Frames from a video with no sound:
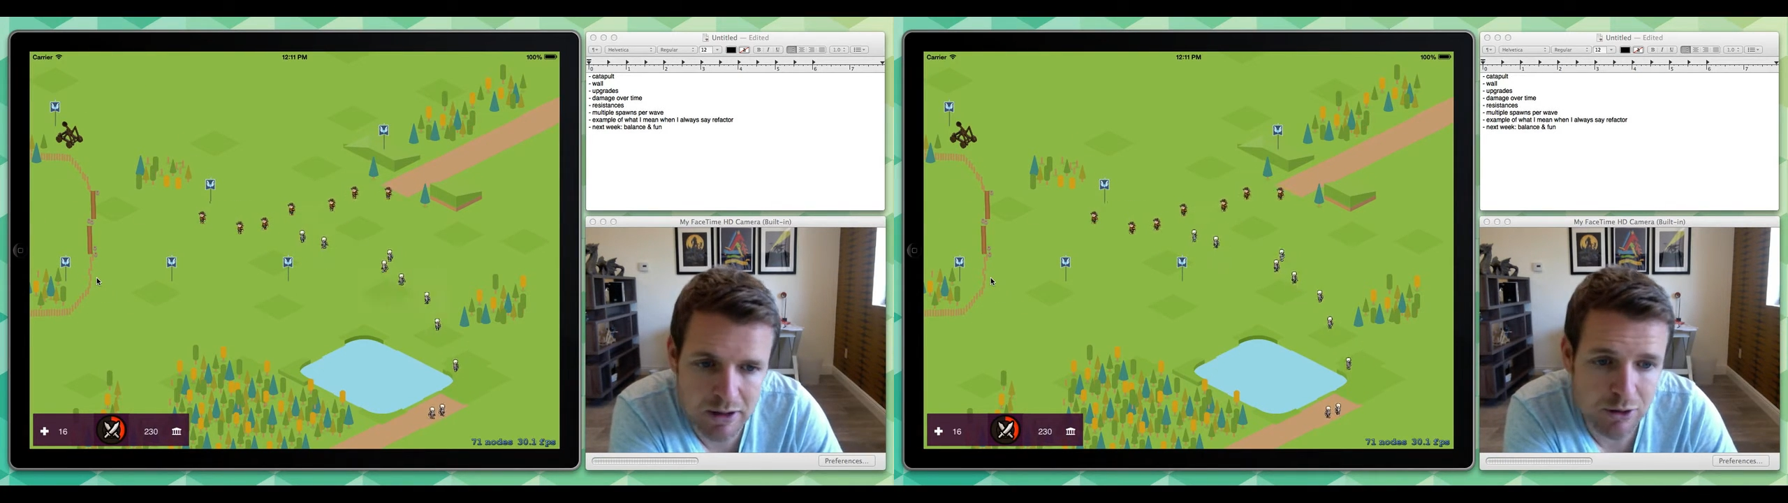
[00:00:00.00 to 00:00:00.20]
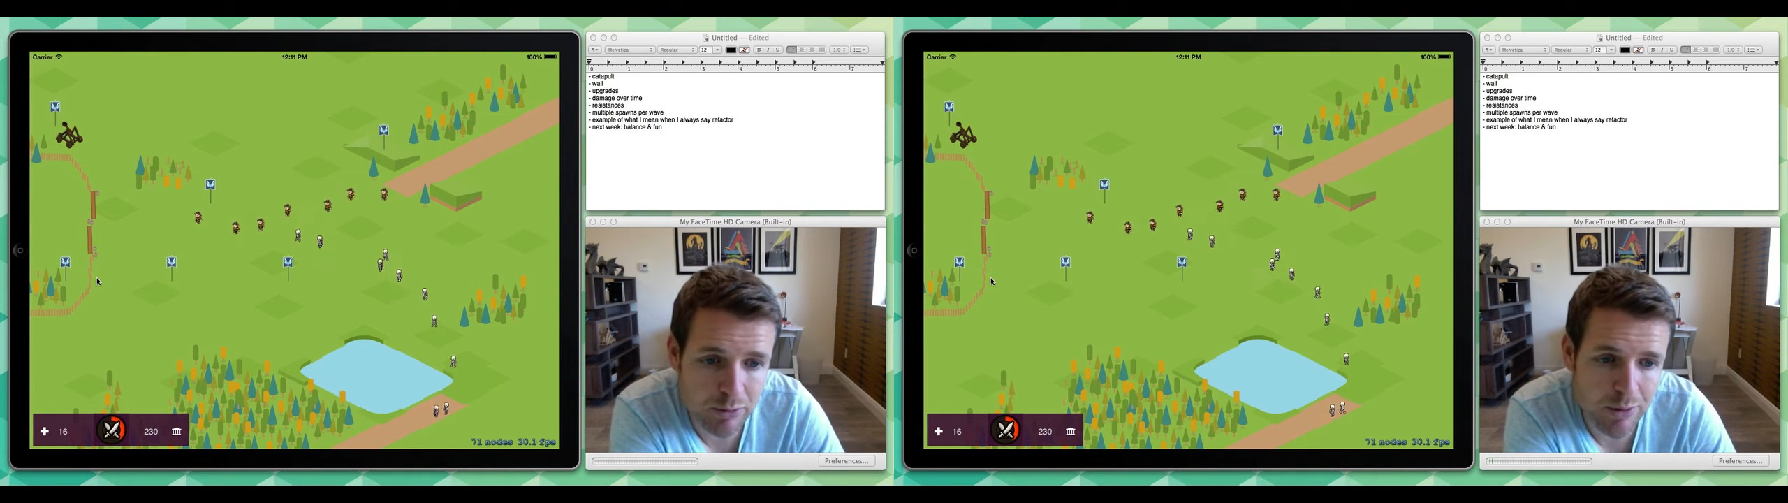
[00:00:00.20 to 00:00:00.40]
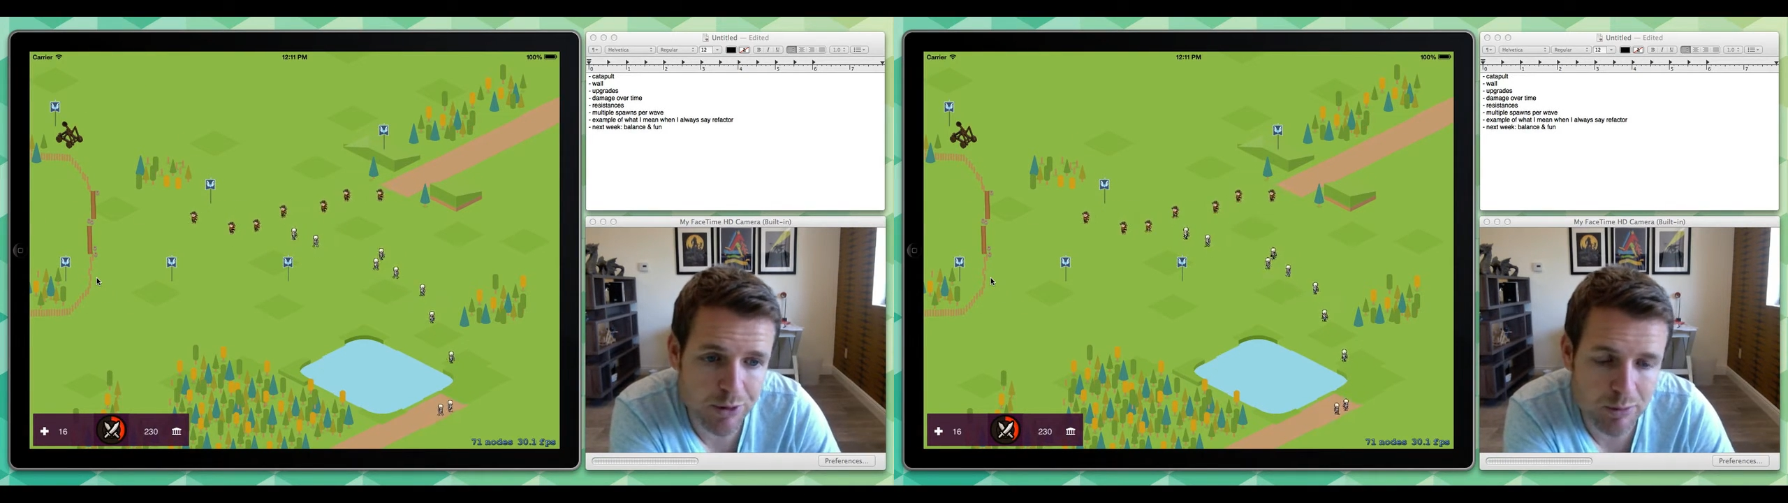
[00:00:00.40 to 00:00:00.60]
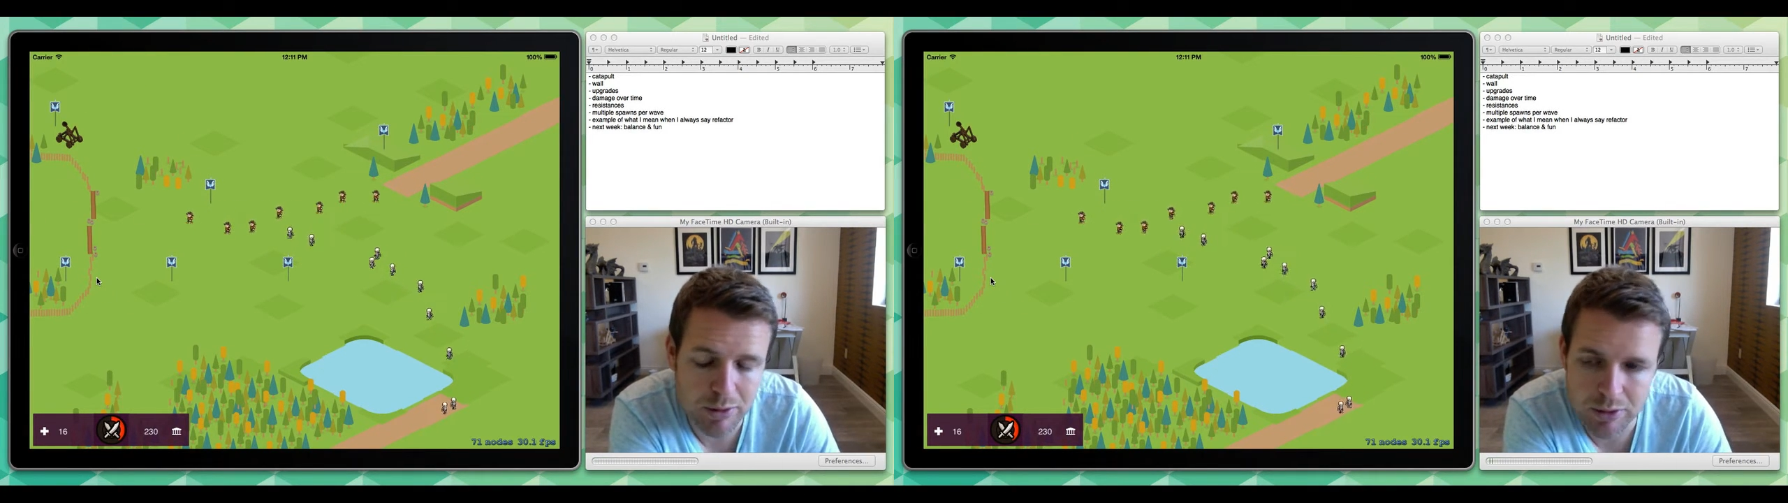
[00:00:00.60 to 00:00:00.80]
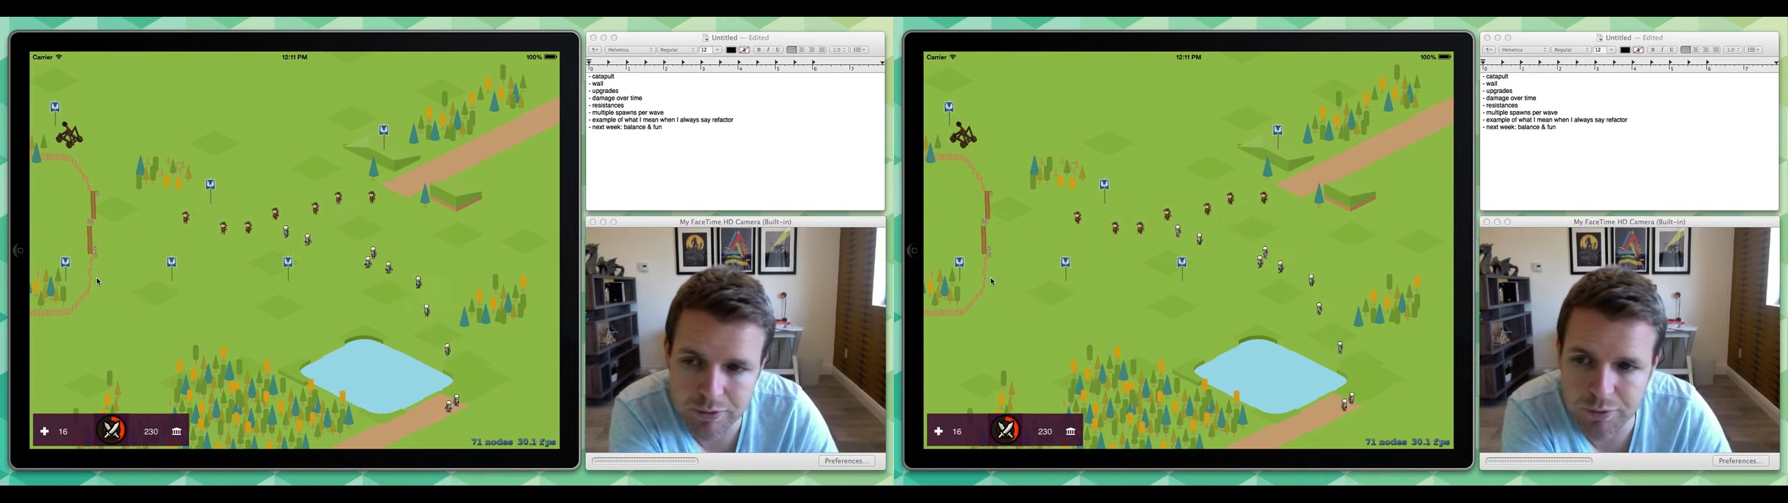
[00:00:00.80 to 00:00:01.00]
you'll be able to
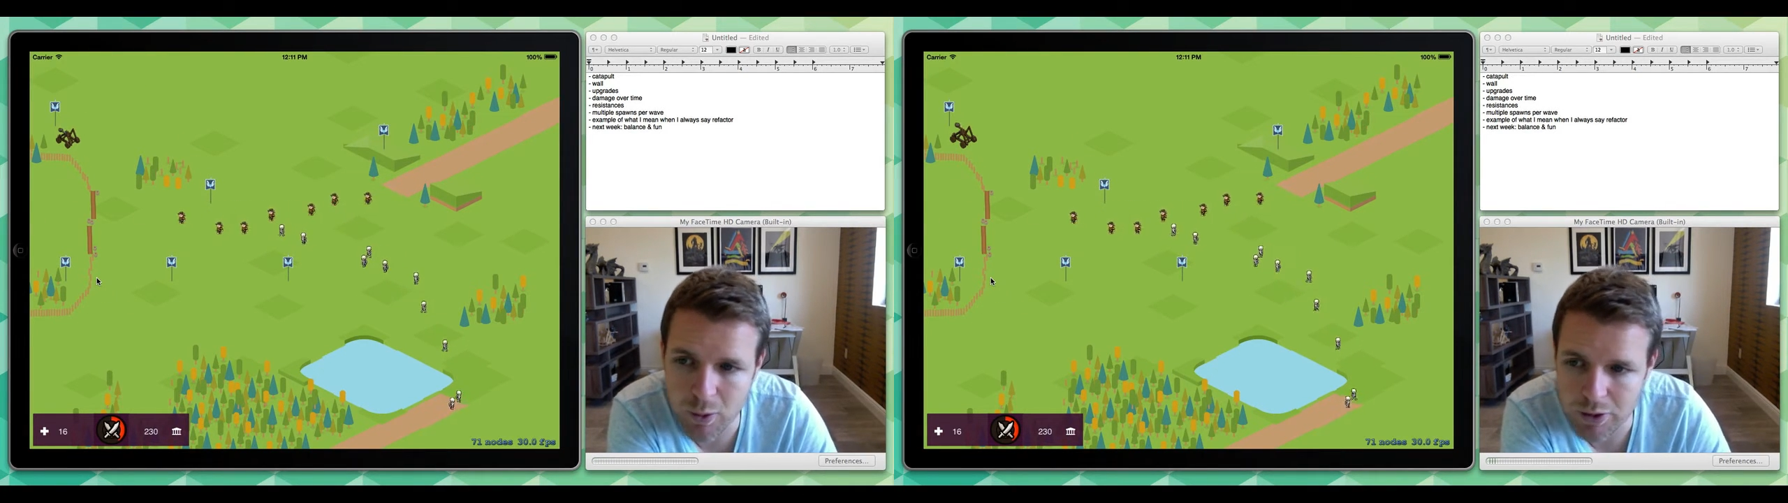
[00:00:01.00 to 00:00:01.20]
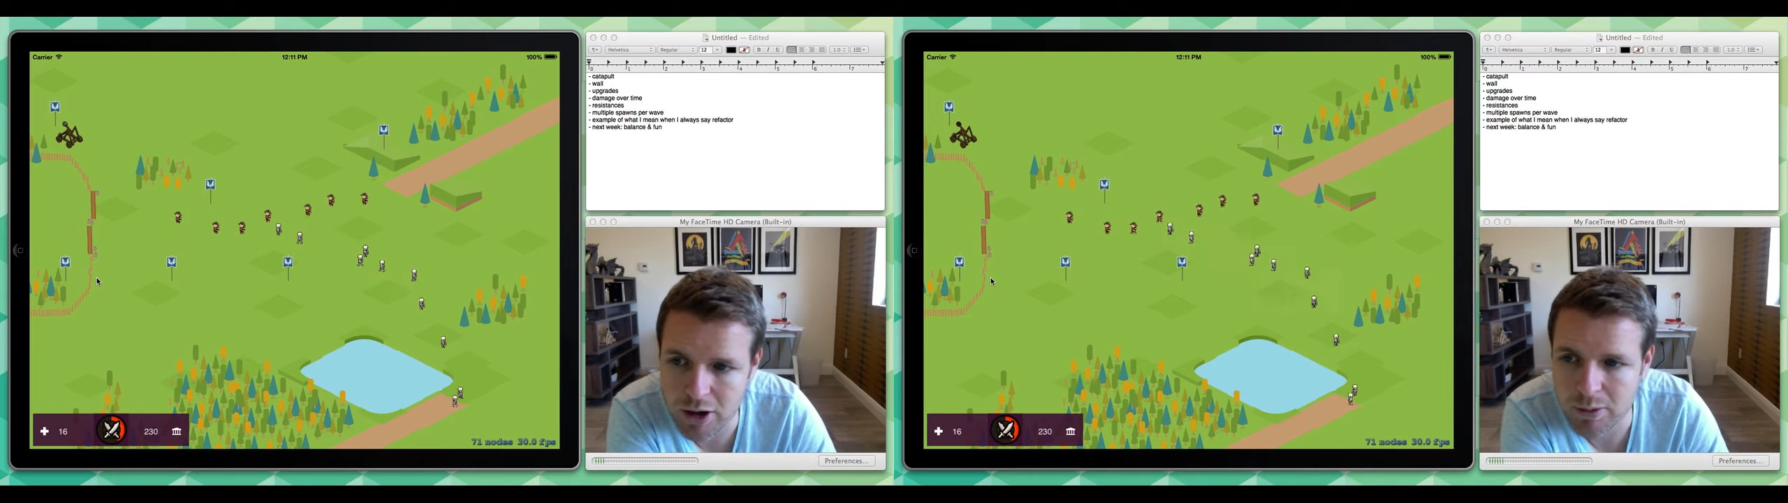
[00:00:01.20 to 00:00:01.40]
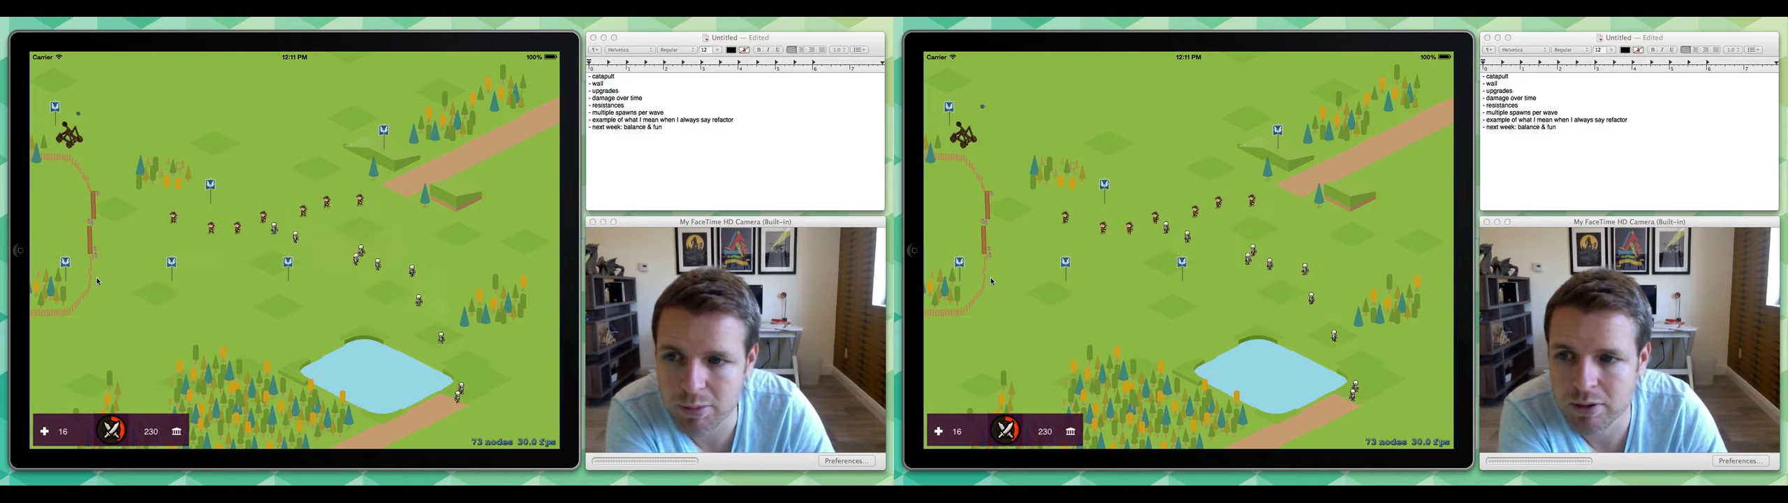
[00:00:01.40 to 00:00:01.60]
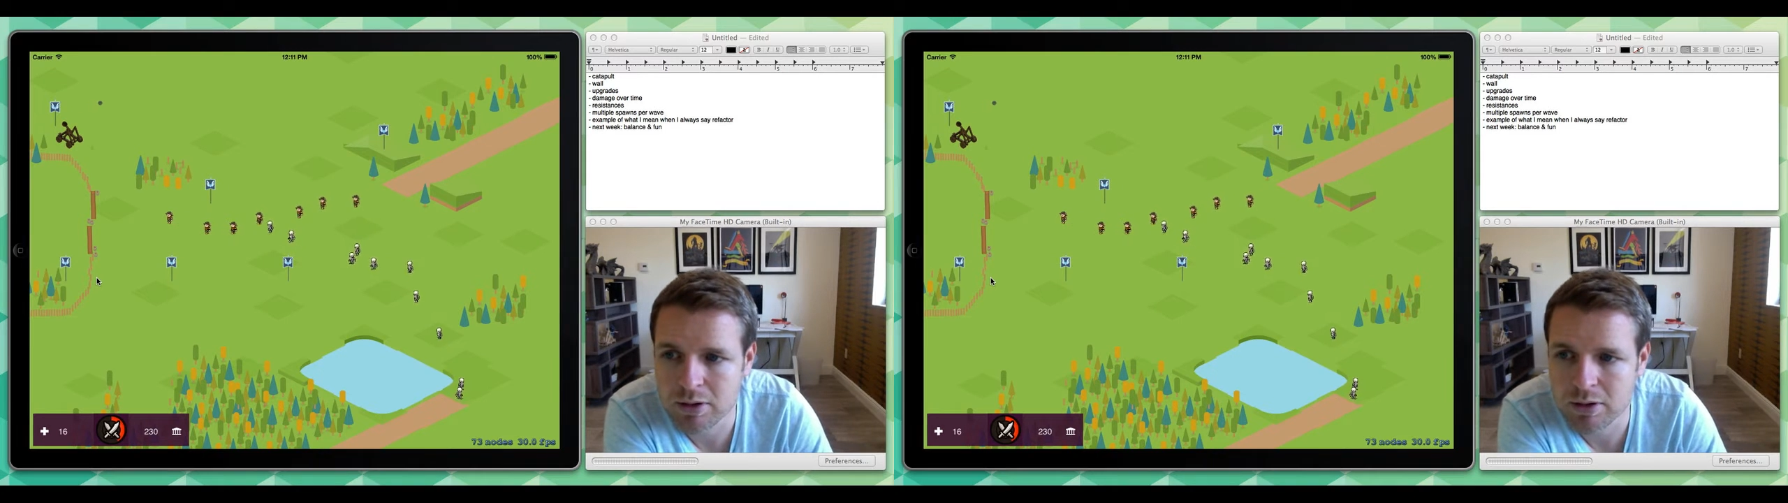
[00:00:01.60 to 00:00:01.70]
build the fort up,